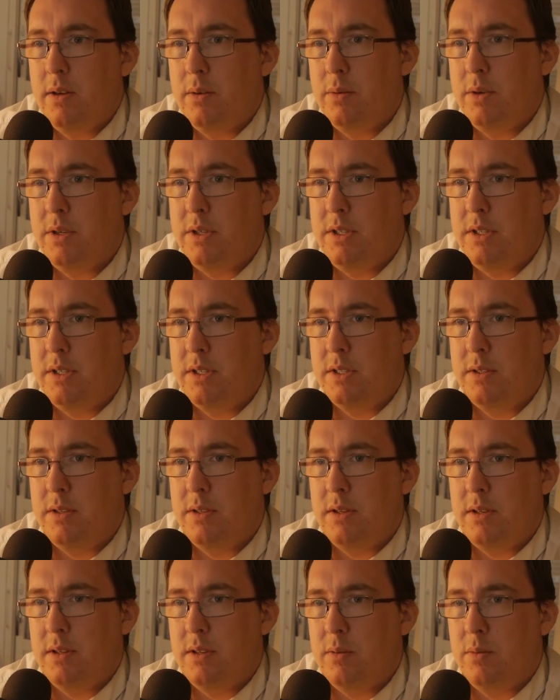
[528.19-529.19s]
which is
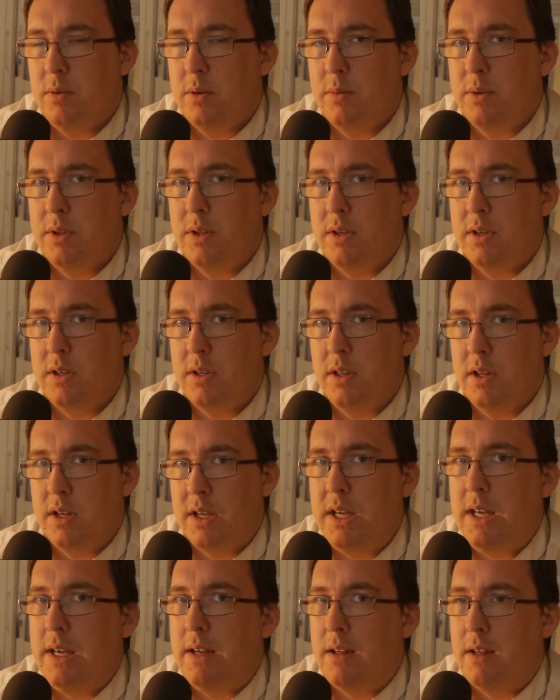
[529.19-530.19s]
the one with the
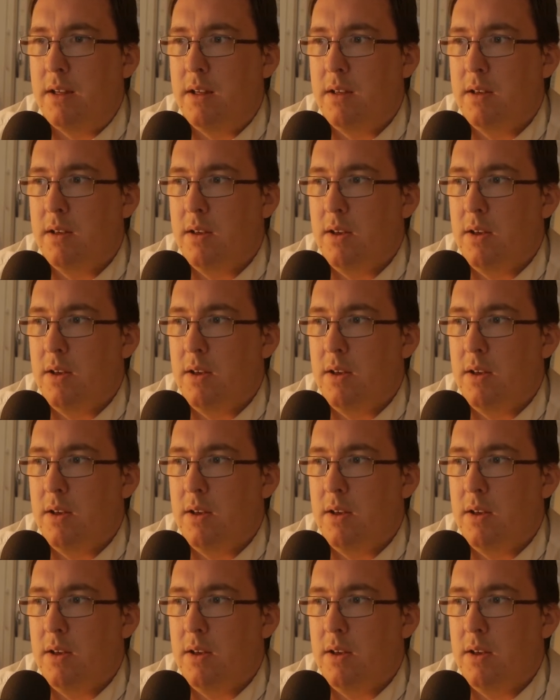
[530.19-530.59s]
king.